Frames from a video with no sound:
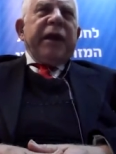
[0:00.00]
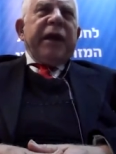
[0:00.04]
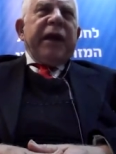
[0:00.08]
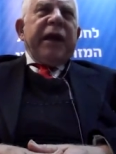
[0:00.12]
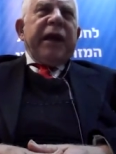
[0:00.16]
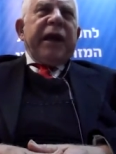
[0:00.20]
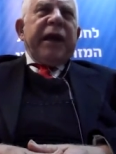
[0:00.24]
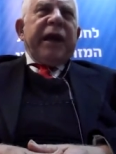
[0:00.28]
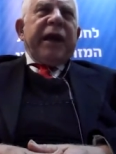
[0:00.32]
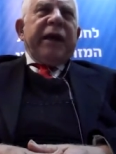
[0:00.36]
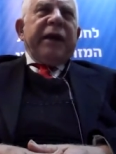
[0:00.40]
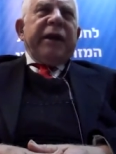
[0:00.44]

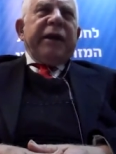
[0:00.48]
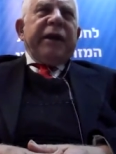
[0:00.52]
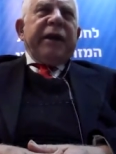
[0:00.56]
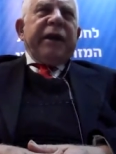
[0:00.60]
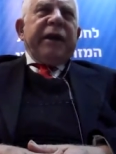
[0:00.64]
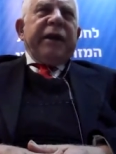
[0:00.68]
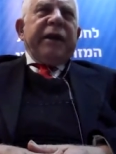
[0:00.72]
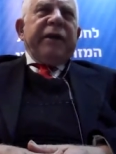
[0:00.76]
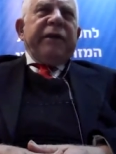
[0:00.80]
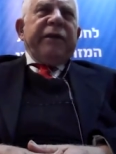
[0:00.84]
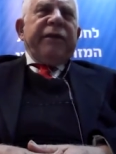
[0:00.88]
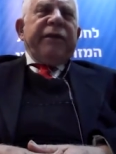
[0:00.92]
And
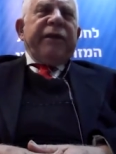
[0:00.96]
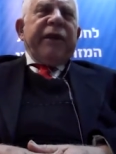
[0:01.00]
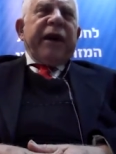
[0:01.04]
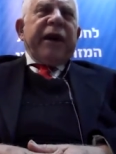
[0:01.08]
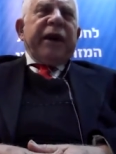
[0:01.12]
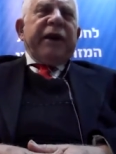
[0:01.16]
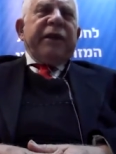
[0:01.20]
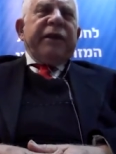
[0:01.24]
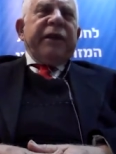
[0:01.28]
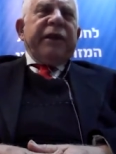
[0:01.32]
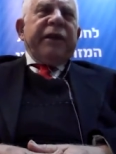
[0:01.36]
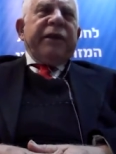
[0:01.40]
the
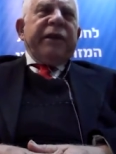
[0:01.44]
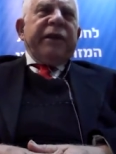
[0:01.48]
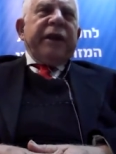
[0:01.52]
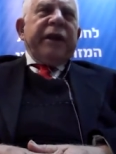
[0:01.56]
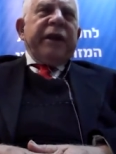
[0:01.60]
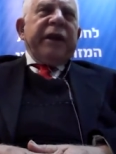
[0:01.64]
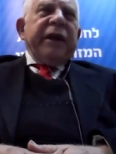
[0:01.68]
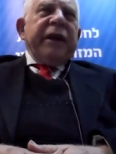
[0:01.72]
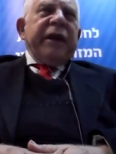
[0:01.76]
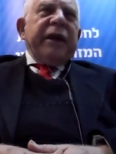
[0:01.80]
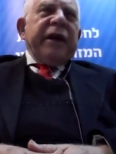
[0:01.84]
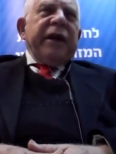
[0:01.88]
fact that
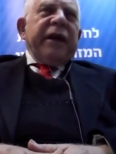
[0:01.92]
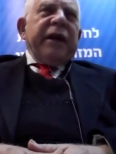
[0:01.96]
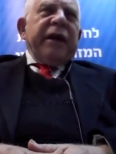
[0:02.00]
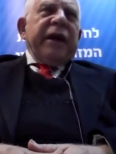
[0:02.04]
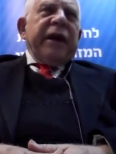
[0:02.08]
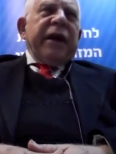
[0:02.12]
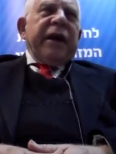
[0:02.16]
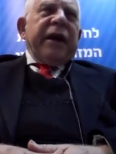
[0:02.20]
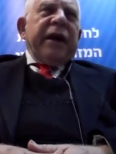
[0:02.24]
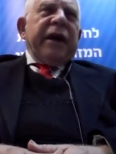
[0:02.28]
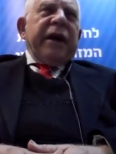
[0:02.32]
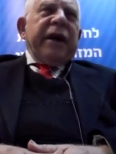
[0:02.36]
the
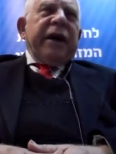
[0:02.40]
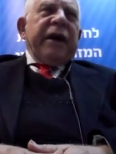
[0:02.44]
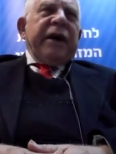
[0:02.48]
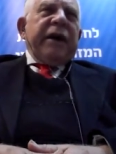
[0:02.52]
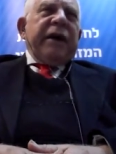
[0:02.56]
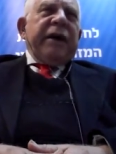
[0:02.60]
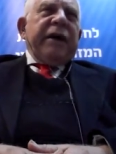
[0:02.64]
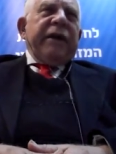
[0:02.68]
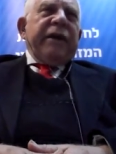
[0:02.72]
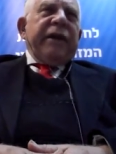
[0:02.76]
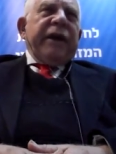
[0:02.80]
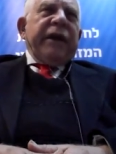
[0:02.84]

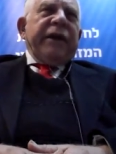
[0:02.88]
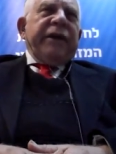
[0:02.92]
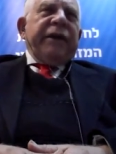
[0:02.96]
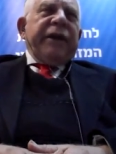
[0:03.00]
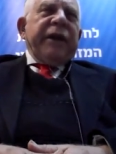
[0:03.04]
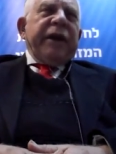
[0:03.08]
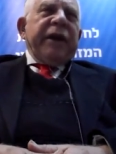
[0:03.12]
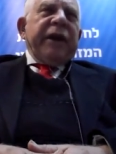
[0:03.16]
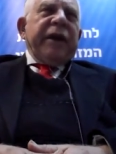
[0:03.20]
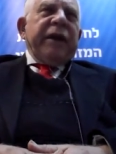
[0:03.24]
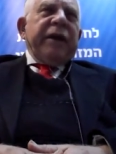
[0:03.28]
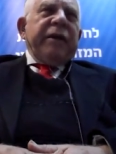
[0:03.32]

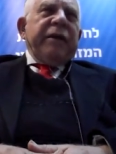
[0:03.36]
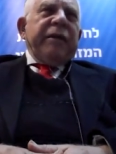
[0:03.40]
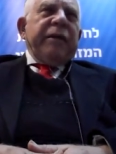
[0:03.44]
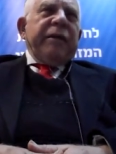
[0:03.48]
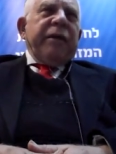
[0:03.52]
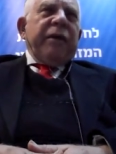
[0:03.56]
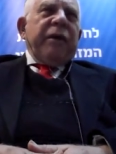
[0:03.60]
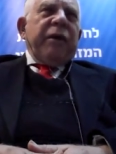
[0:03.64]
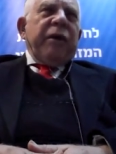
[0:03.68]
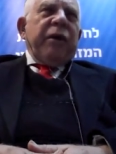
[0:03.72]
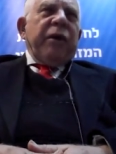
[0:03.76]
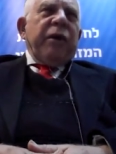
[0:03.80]

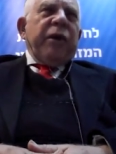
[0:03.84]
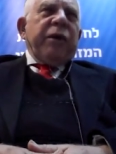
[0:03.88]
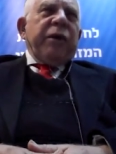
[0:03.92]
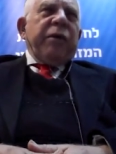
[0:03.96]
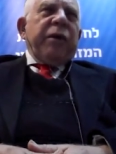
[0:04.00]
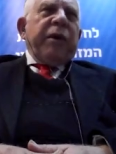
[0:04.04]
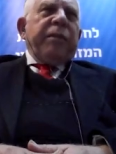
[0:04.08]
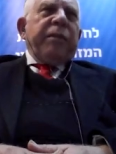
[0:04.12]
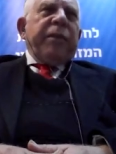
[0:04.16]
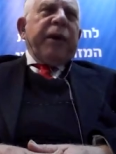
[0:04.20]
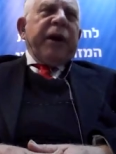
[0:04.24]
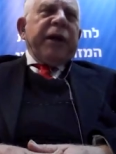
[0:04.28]

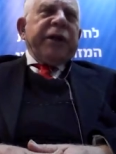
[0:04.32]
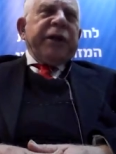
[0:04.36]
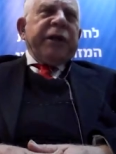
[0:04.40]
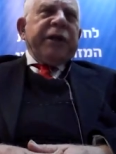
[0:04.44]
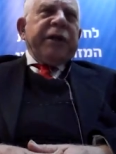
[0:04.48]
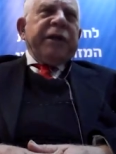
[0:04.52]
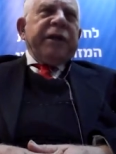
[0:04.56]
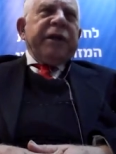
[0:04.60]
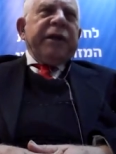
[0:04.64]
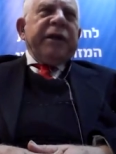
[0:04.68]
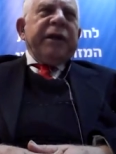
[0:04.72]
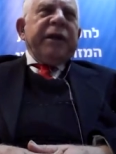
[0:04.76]
UNRWA
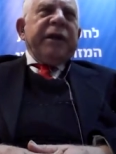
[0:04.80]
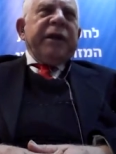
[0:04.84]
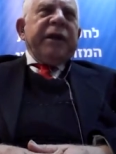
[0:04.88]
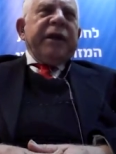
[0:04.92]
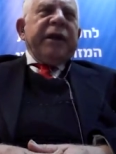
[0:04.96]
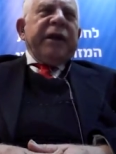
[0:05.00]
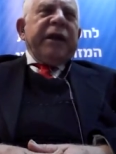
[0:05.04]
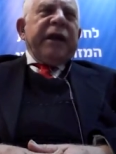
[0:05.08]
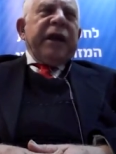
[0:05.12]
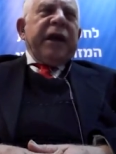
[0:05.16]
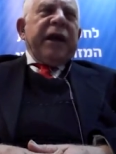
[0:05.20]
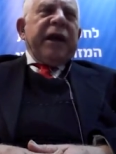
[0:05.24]
budget
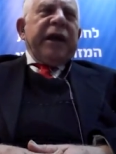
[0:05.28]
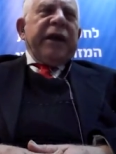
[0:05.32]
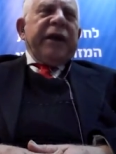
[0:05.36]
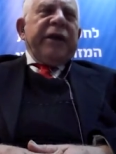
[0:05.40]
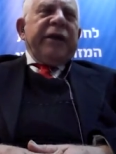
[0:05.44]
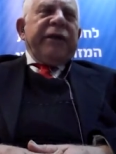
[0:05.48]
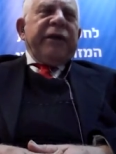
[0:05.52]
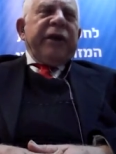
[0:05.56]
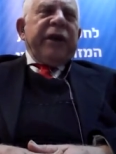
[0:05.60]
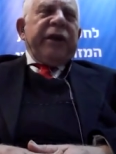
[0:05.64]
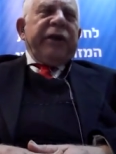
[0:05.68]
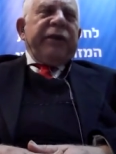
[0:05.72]

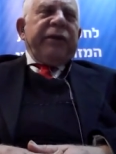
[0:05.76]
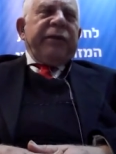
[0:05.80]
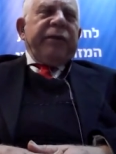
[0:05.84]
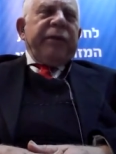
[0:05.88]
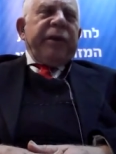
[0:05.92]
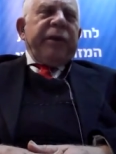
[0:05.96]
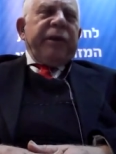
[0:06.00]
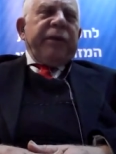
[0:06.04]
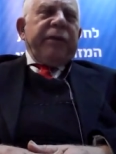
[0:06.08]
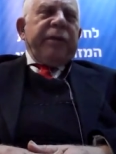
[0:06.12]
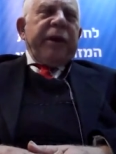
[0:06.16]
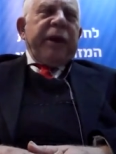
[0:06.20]

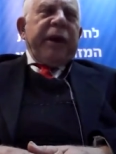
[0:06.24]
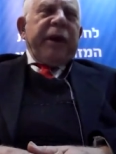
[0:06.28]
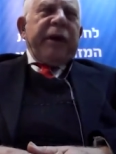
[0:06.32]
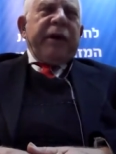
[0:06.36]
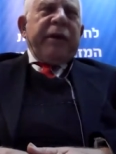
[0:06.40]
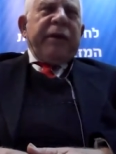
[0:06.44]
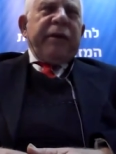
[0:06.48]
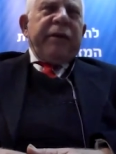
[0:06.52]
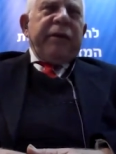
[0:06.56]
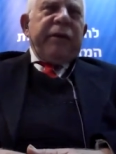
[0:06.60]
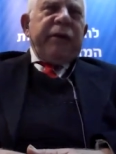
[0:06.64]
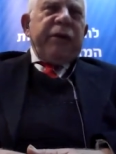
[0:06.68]
is
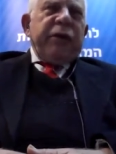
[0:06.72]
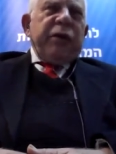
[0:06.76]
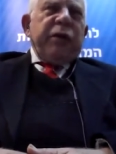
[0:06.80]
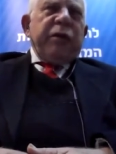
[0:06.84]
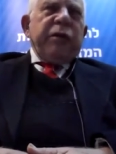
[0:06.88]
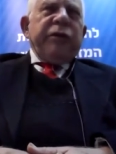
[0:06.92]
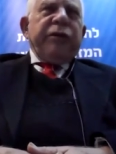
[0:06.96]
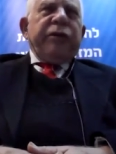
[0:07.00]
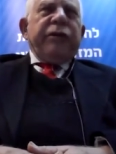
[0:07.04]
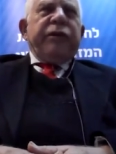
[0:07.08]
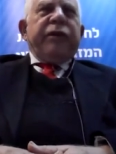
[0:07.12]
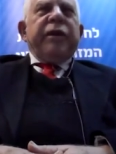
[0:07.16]
being
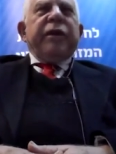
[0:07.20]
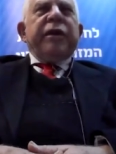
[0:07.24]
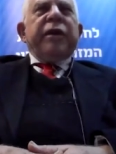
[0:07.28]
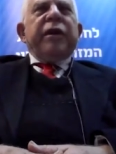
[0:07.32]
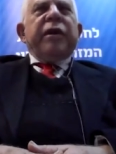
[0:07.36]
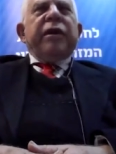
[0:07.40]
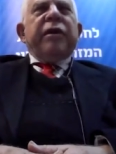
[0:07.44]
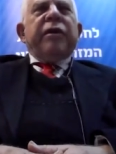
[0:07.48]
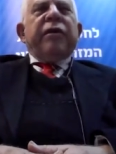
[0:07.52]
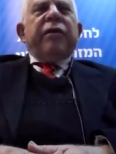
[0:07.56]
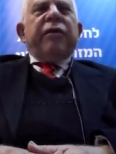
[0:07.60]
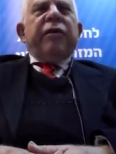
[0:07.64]
used
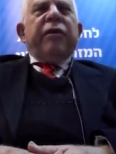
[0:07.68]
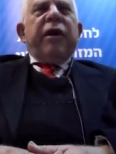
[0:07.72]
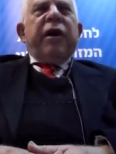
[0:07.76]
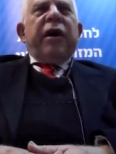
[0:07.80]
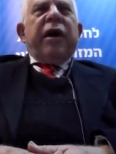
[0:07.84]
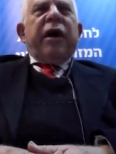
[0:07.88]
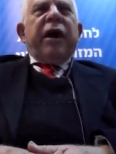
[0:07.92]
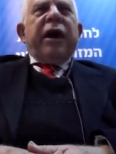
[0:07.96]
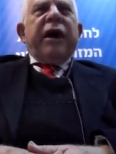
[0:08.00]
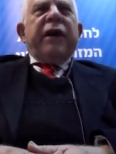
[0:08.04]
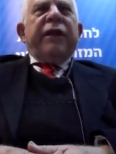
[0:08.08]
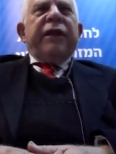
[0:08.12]

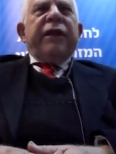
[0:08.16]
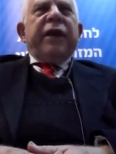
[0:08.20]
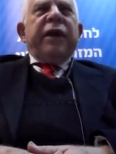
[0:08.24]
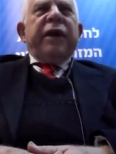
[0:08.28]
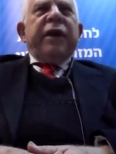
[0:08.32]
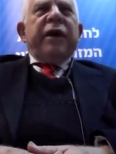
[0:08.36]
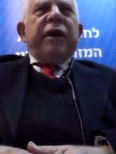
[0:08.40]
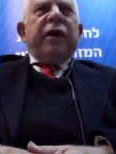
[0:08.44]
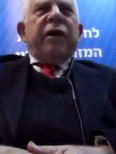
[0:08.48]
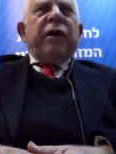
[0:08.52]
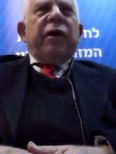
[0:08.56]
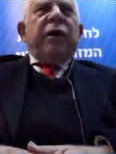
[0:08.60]
in
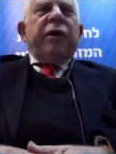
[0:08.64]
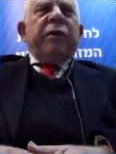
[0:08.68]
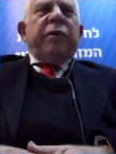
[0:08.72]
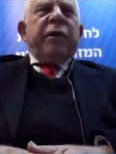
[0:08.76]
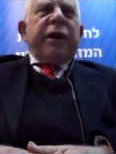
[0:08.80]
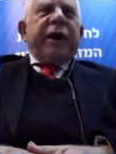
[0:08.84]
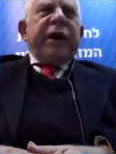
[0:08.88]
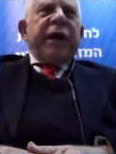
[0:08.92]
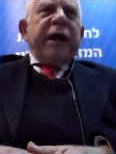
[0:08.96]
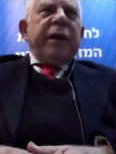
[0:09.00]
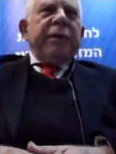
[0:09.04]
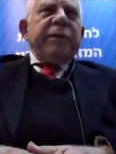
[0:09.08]
the
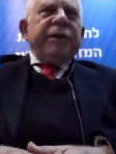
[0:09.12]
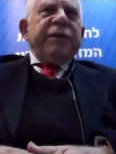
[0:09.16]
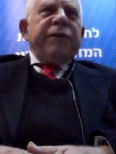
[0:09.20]
UNRWA camps